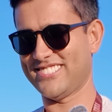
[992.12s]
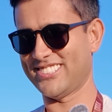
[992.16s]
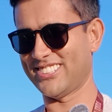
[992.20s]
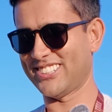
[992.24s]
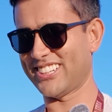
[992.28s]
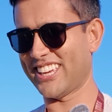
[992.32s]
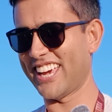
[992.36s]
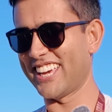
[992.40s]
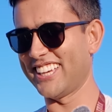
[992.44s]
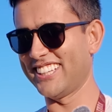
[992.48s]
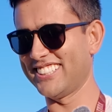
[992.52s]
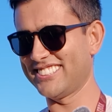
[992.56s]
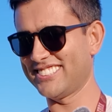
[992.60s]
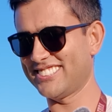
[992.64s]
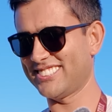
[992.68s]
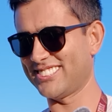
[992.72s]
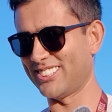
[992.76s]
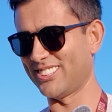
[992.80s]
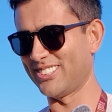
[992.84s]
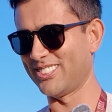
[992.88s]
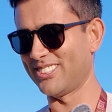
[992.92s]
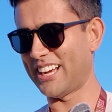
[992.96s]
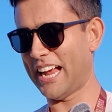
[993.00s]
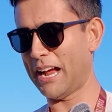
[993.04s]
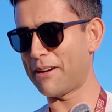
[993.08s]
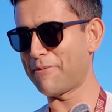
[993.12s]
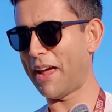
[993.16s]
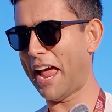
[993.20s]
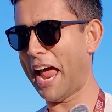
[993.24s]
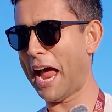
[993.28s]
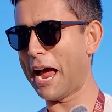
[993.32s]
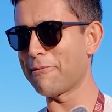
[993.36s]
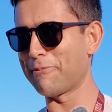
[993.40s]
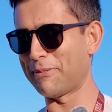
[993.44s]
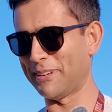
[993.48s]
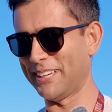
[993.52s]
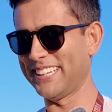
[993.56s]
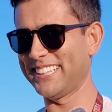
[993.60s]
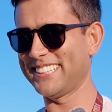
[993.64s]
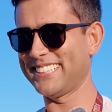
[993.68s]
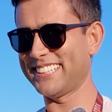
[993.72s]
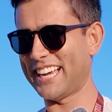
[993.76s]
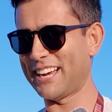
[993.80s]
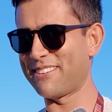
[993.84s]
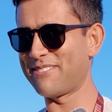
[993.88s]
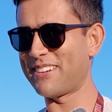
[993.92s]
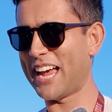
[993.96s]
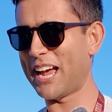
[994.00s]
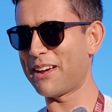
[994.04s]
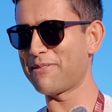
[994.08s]
Okay, so I'm happy
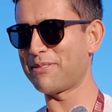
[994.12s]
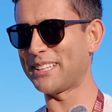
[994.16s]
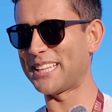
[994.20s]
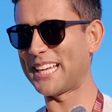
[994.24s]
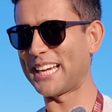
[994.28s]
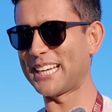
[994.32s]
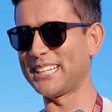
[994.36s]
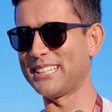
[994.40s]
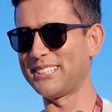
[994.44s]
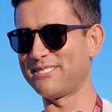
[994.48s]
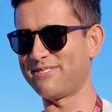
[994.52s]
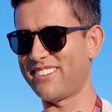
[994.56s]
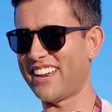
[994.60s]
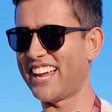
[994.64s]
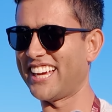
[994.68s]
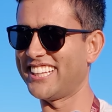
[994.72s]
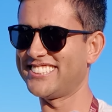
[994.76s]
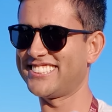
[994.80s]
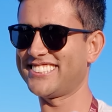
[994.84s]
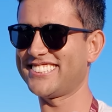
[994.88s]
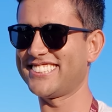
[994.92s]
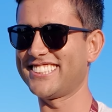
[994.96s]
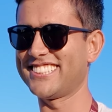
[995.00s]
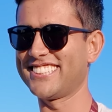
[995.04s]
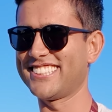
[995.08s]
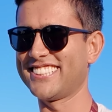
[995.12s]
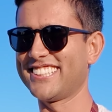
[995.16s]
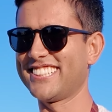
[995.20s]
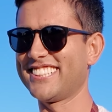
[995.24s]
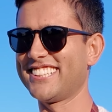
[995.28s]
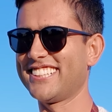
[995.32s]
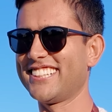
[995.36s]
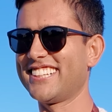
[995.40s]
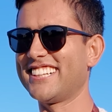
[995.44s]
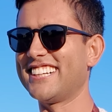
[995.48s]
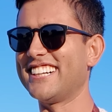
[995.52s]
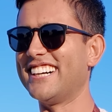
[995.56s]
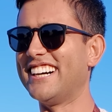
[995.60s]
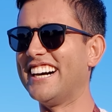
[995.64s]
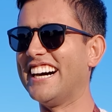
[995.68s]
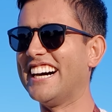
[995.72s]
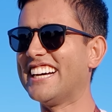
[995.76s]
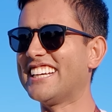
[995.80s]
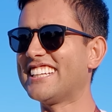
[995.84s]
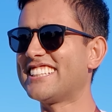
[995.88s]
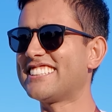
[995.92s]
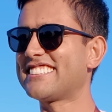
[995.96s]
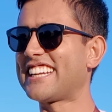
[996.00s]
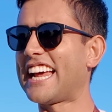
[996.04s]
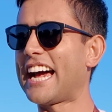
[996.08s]
that it flies.
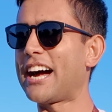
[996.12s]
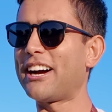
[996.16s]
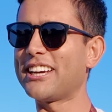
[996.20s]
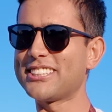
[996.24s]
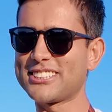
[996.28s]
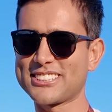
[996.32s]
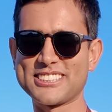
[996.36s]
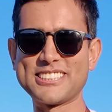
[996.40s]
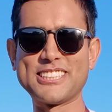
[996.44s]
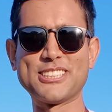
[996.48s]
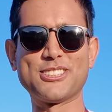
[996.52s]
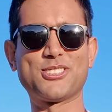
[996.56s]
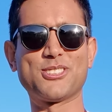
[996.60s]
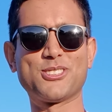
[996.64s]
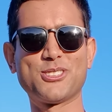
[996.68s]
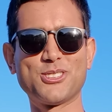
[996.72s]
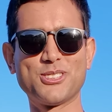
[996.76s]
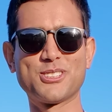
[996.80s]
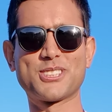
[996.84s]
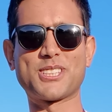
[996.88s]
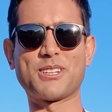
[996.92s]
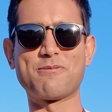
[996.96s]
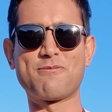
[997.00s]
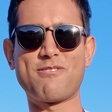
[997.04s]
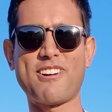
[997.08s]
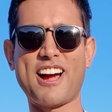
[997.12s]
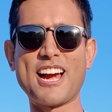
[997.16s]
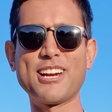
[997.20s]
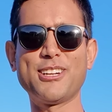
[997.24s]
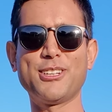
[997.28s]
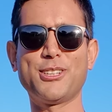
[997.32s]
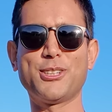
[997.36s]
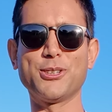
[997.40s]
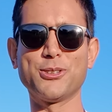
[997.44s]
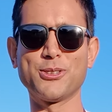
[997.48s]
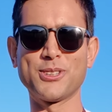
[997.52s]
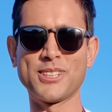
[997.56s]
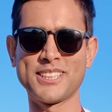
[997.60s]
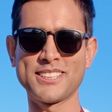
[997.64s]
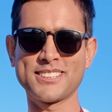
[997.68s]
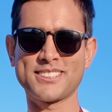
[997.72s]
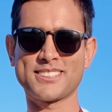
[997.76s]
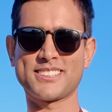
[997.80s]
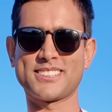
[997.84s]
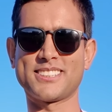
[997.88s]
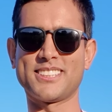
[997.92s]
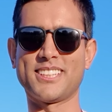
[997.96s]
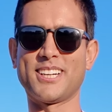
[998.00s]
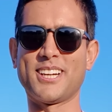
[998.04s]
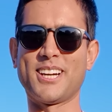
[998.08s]
Now I just need to do some fine
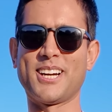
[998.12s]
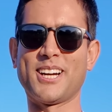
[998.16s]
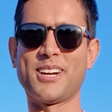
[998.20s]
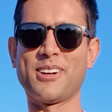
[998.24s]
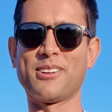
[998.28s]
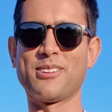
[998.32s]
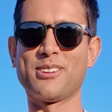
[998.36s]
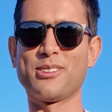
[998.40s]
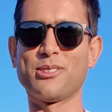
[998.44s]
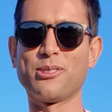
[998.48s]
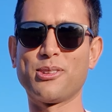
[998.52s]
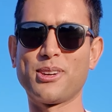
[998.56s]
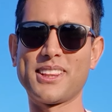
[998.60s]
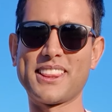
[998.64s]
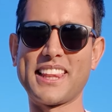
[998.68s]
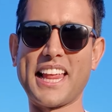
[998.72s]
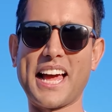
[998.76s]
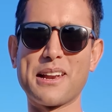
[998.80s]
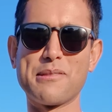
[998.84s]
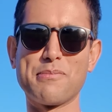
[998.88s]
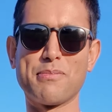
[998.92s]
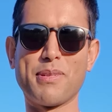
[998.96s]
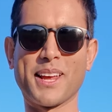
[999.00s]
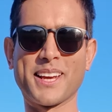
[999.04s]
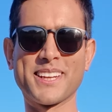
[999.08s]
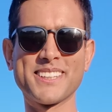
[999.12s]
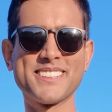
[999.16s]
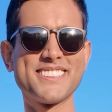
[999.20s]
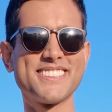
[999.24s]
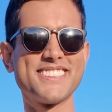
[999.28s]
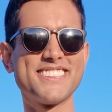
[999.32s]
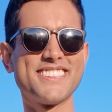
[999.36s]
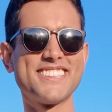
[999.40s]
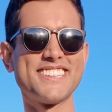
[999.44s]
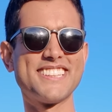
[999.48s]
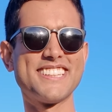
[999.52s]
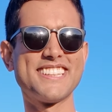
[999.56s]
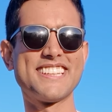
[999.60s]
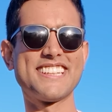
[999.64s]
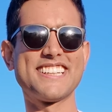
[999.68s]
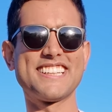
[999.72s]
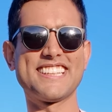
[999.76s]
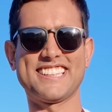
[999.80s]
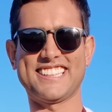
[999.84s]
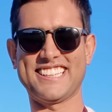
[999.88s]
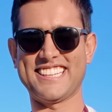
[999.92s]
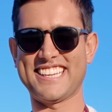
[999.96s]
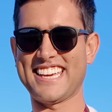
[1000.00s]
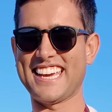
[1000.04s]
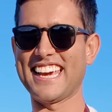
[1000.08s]
tunings with that plane,
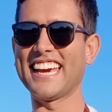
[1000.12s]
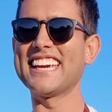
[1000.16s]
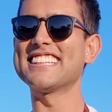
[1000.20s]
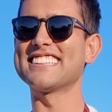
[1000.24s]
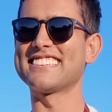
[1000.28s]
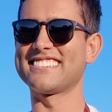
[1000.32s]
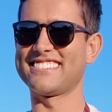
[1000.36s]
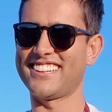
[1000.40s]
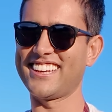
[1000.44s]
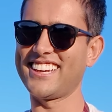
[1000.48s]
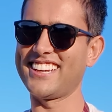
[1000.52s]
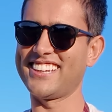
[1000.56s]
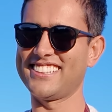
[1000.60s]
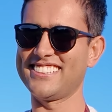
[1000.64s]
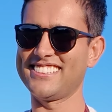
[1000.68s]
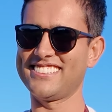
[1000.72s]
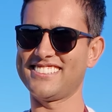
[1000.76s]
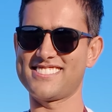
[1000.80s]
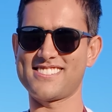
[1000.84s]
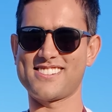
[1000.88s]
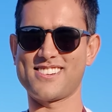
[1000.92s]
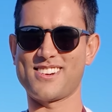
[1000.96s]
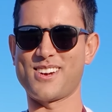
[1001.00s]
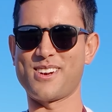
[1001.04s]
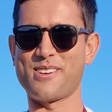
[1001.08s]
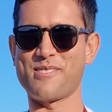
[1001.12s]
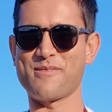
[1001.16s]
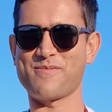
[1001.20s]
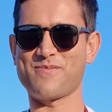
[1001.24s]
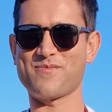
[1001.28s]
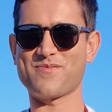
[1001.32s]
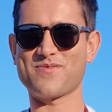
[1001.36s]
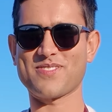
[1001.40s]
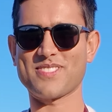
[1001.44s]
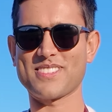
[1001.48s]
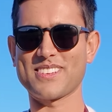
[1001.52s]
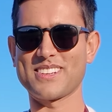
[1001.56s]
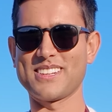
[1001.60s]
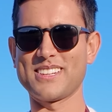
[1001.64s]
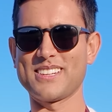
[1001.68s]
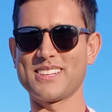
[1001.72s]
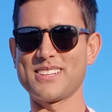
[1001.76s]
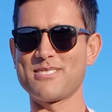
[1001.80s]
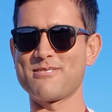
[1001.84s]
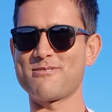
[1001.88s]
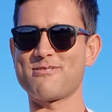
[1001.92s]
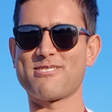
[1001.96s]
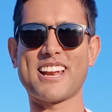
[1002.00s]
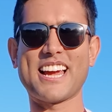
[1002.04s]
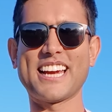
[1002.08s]
and then
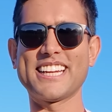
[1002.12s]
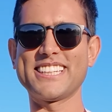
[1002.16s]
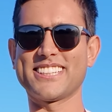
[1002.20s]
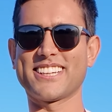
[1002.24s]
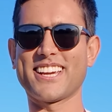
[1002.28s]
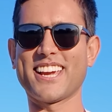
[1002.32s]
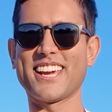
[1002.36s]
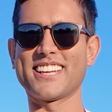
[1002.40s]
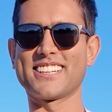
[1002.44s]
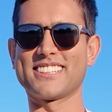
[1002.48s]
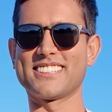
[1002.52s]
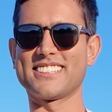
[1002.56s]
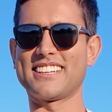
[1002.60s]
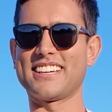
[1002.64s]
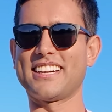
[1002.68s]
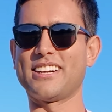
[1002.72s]
fly it again.